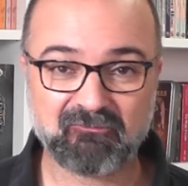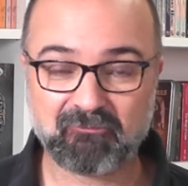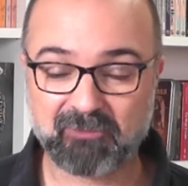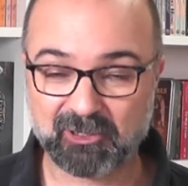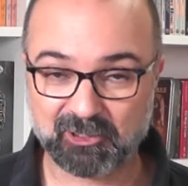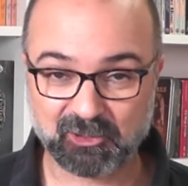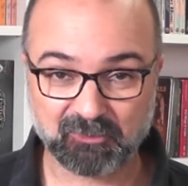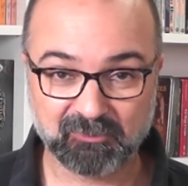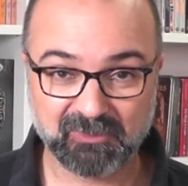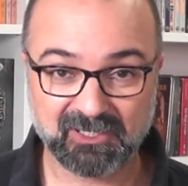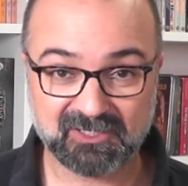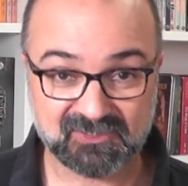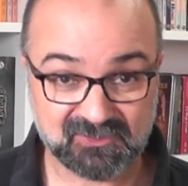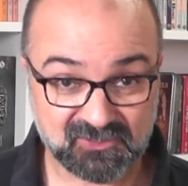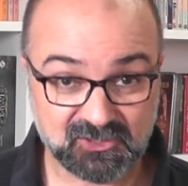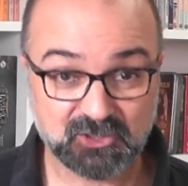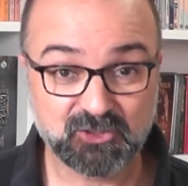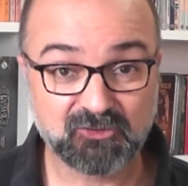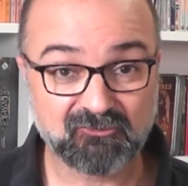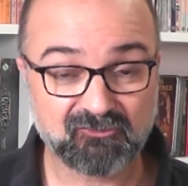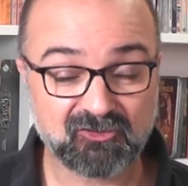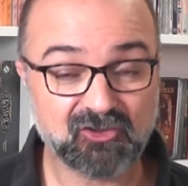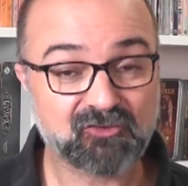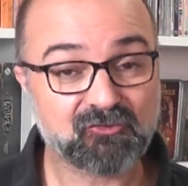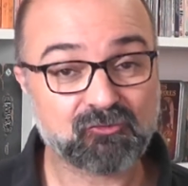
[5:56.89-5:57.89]
by all means, do
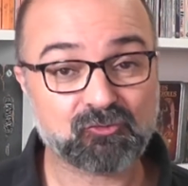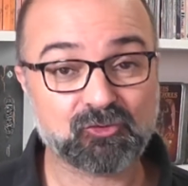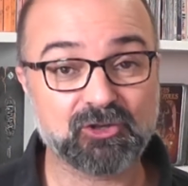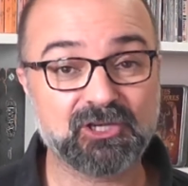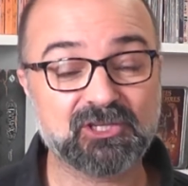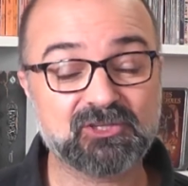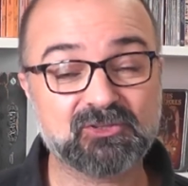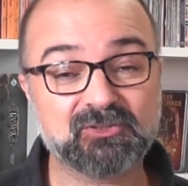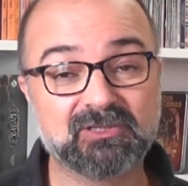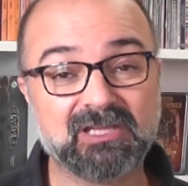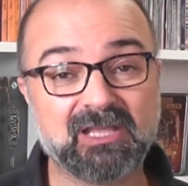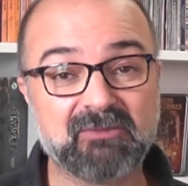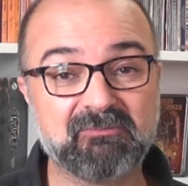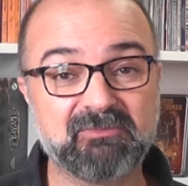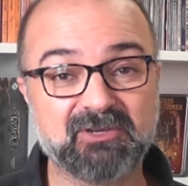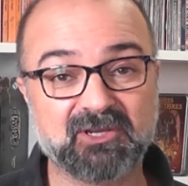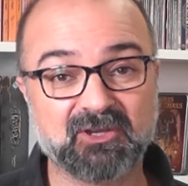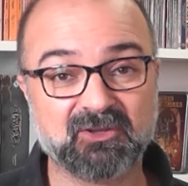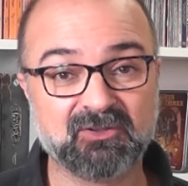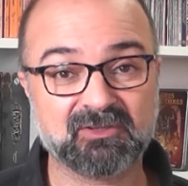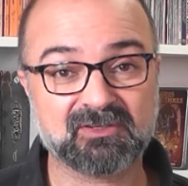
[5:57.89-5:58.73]
feel free to let me know,